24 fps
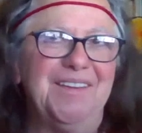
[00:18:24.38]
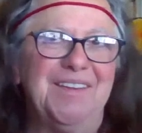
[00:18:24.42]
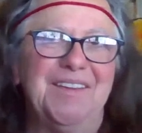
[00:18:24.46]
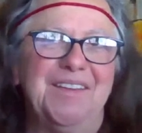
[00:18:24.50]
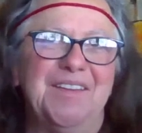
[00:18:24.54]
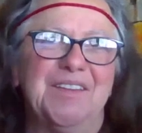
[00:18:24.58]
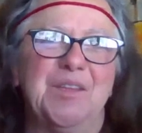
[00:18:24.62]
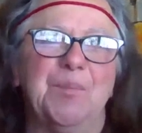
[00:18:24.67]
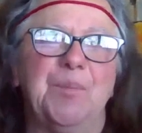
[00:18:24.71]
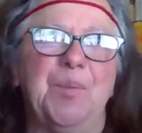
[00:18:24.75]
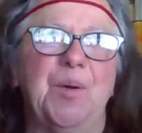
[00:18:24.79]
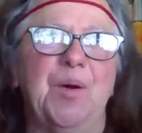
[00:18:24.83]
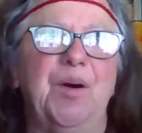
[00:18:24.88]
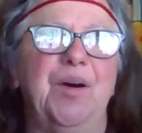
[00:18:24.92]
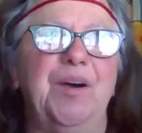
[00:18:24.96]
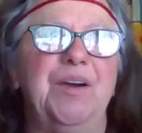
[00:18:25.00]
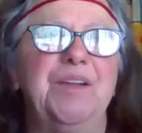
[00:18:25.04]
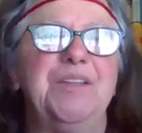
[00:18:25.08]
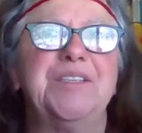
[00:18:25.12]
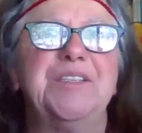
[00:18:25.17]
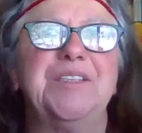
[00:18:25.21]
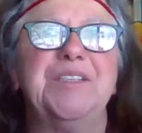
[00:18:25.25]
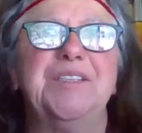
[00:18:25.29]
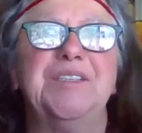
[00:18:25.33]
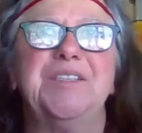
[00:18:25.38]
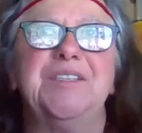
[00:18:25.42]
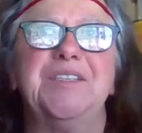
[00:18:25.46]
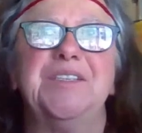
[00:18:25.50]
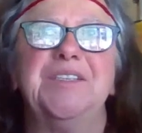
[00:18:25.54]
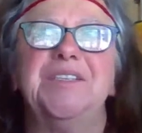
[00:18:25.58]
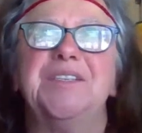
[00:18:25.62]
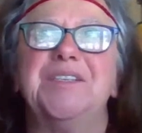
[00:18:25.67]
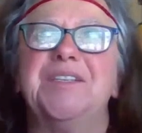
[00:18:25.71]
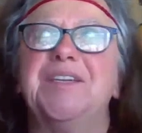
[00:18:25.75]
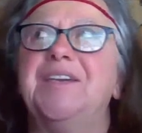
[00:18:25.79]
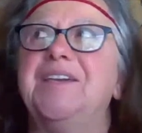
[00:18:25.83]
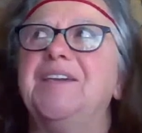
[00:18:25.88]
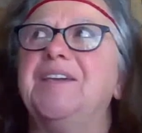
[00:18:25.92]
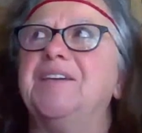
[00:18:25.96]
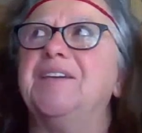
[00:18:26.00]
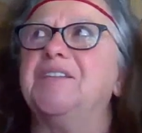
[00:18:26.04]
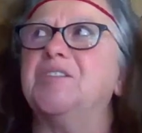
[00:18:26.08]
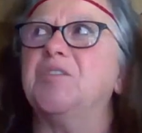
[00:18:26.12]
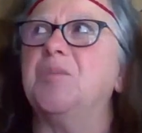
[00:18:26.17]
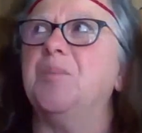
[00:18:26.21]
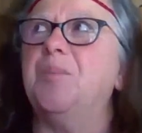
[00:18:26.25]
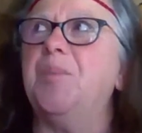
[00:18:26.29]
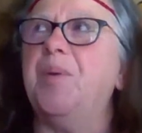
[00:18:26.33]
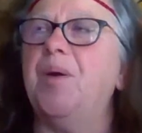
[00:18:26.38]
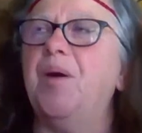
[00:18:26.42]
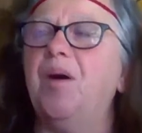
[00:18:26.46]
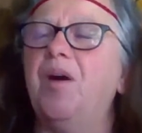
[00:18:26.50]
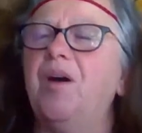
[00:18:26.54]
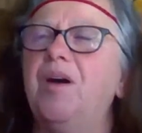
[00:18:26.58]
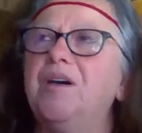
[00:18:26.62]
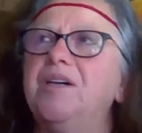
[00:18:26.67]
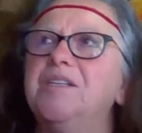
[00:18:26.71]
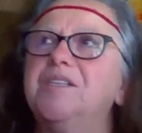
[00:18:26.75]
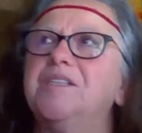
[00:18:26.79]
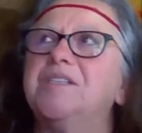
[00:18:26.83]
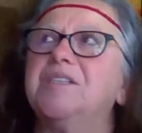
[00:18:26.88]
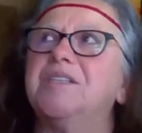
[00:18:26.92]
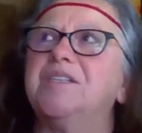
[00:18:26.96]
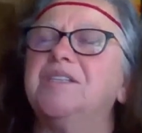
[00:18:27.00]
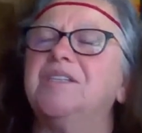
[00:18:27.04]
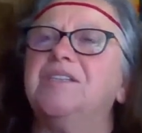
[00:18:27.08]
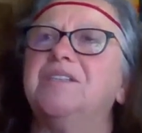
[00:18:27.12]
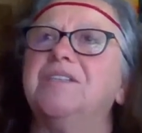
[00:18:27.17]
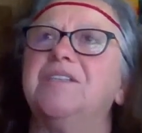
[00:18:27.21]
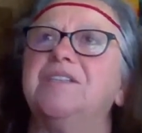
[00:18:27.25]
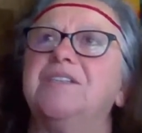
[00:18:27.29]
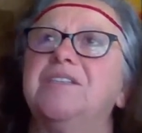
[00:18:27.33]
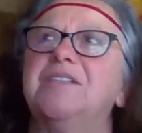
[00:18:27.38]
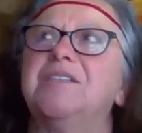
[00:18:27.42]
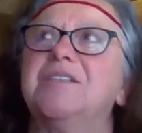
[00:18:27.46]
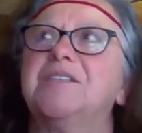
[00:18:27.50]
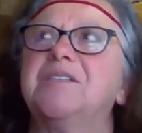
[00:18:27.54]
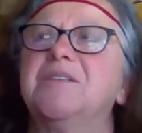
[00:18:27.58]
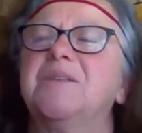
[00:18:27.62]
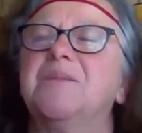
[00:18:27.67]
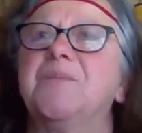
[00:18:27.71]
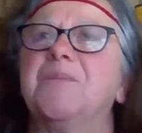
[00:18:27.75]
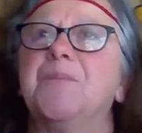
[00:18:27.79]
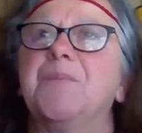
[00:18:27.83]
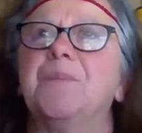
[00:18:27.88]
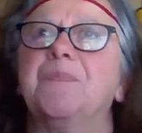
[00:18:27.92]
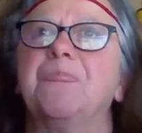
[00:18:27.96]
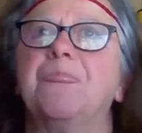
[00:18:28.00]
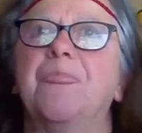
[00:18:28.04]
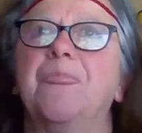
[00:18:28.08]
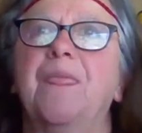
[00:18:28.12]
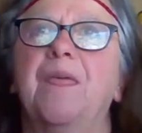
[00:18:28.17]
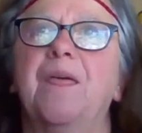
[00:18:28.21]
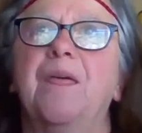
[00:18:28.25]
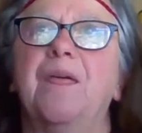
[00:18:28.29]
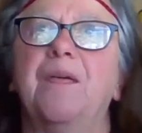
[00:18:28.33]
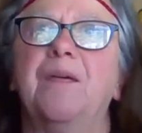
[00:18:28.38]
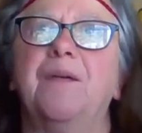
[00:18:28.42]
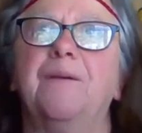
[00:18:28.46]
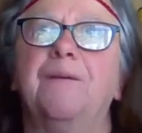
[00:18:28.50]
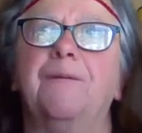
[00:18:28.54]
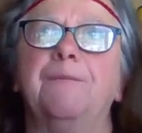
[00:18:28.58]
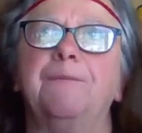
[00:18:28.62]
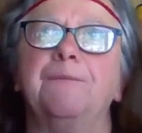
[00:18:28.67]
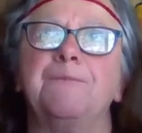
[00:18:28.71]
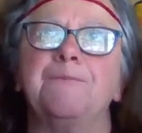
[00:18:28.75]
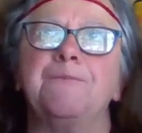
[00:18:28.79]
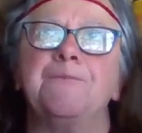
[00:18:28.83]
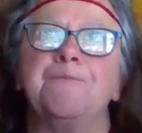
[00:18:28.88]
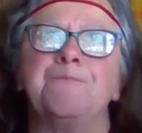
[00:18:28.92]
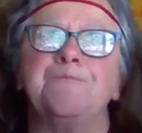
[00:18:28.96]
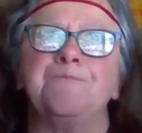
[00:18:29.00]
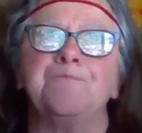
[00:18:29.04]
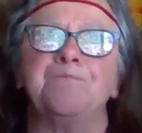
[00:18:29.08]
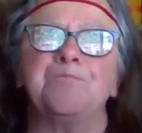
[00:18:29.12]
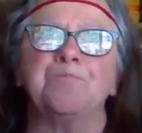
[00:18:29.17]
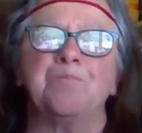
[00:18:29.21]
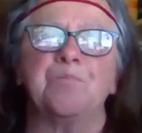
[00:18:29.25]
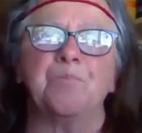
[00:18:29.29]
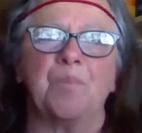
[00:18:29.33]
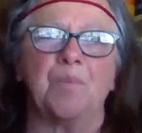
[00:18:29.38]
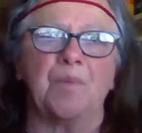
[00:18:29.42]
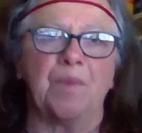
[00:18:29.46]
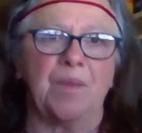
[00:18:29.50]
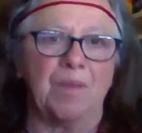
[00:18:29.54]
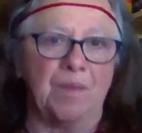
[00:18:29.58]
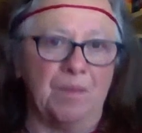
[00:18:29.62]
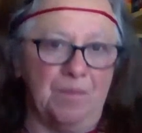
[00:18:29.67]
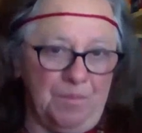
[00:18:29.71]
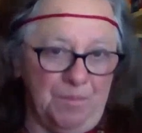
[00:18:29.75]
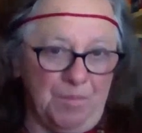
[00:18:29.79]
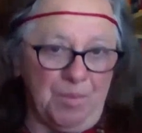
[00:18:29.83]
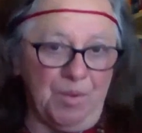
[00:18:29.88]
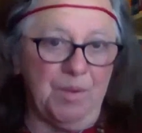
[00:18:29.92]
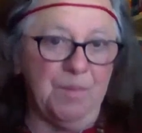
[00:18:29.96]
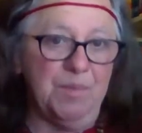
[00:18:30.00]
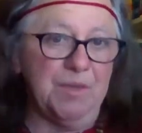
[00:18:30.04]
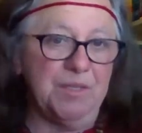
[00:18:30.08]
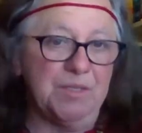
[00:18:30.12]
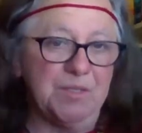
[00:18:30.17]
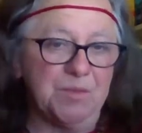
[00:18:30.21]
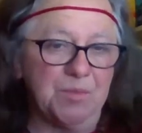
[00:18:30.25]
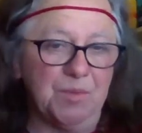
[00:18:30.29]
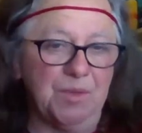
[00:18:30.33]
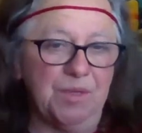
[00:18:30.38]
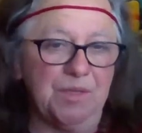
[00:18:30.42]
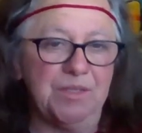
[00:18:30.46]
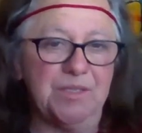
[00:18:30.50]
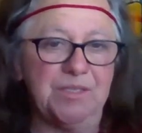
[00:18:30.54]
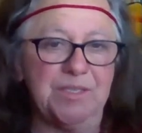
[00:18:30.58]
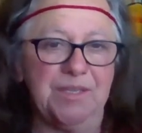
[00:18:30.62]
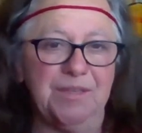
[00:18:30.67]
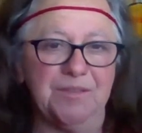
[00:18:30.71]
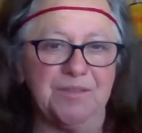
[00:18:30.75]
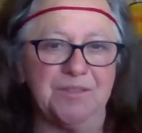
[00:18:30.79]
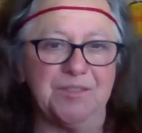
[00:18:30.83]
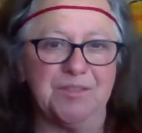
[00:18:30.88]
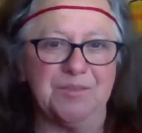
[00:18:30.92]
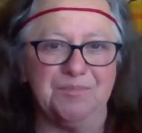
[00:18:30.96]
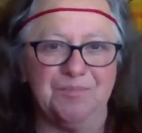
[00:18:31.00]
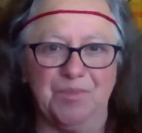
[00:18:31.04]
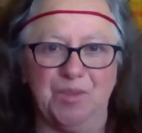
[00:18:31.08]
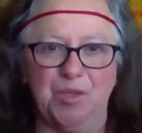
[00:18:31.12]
The pause, sense, and scan. So pause is pretty much the way it sounds.